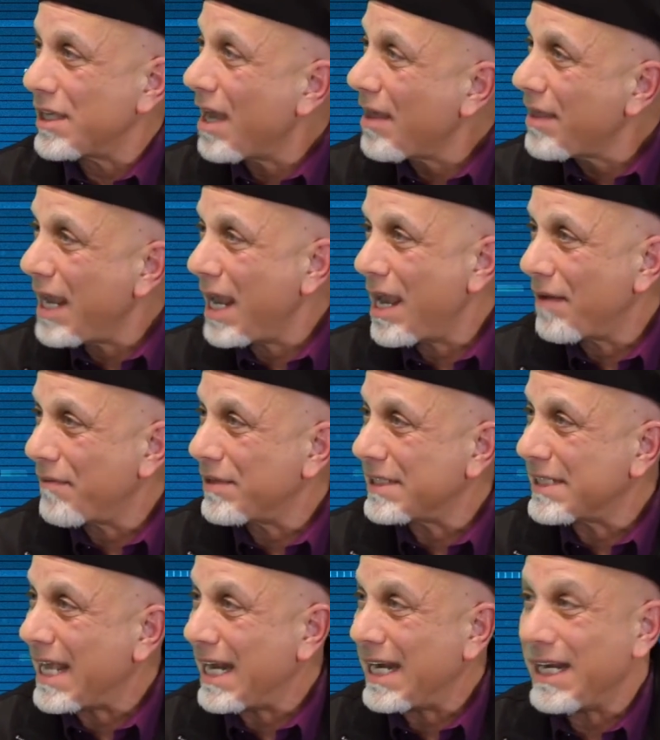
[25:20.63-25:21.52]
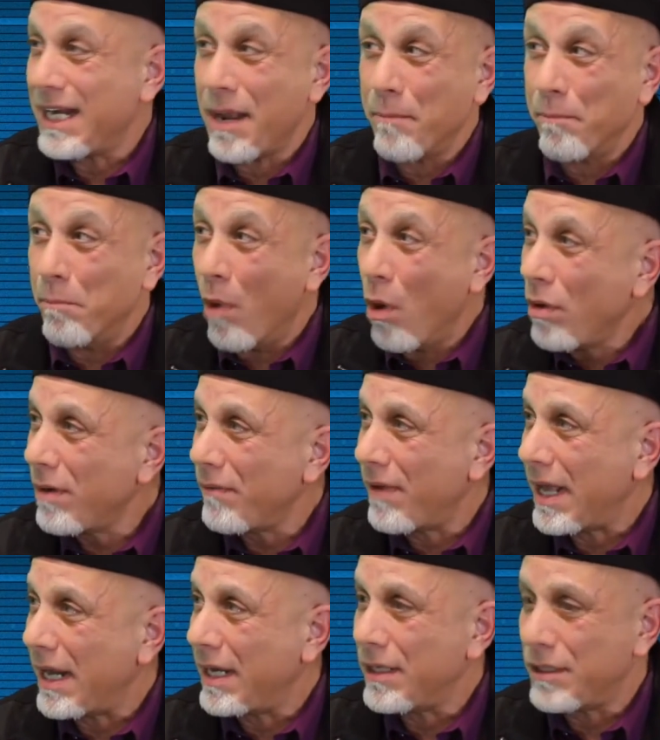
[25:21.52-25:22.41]
The other half is getting them
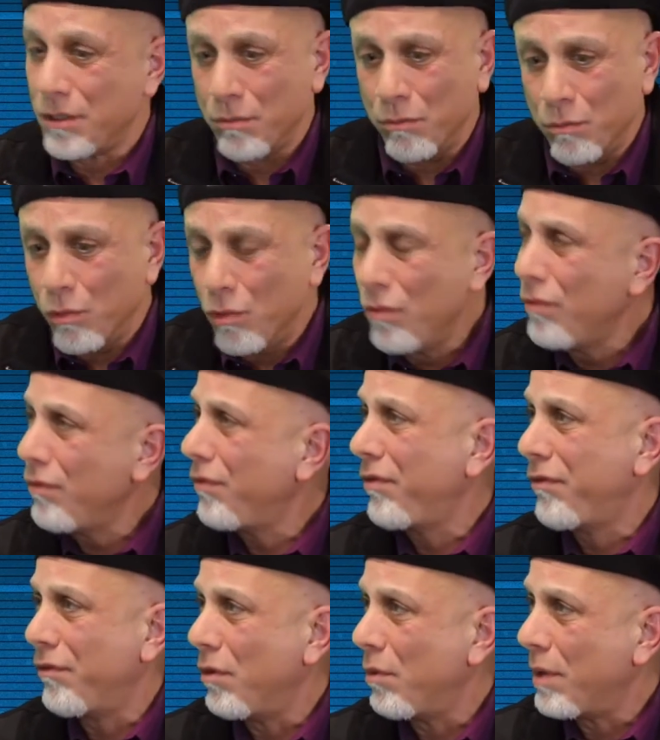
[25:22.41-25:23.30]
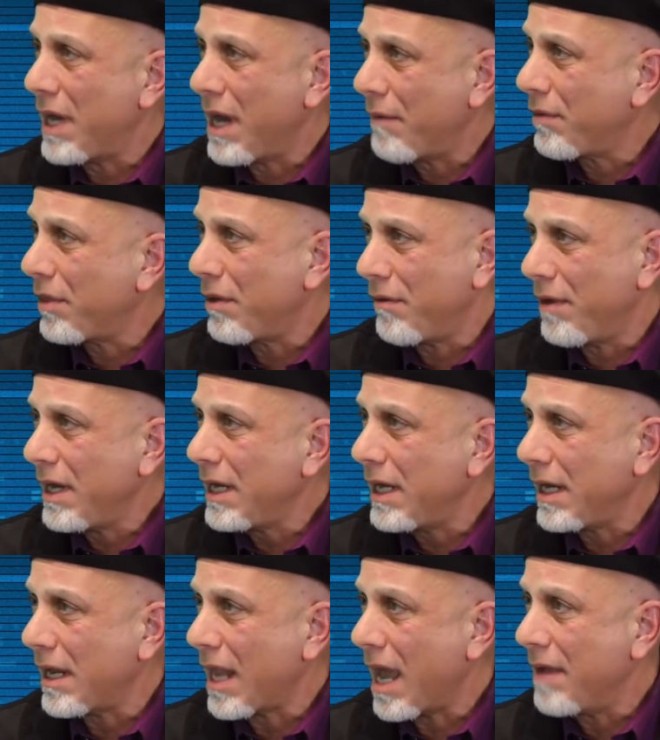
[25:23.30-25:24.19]
motivated to move through whatever they're
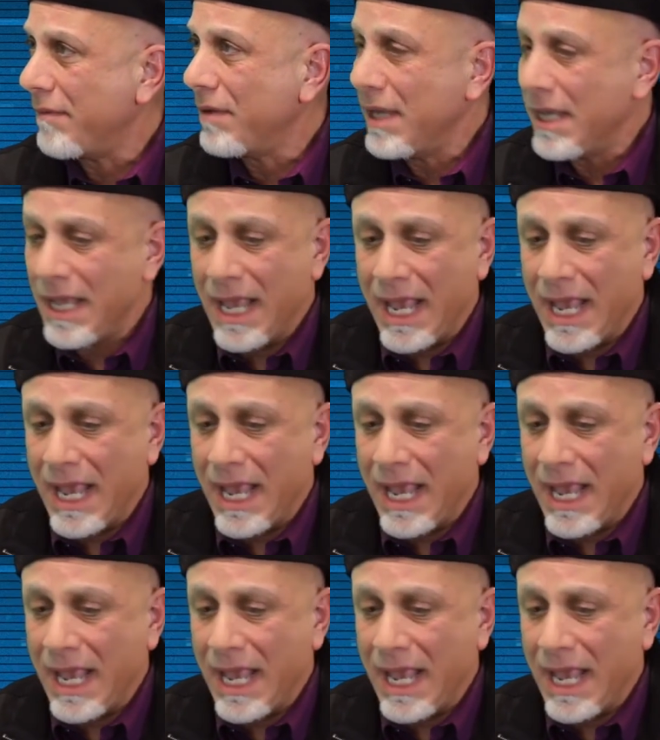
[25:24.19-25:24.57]
in life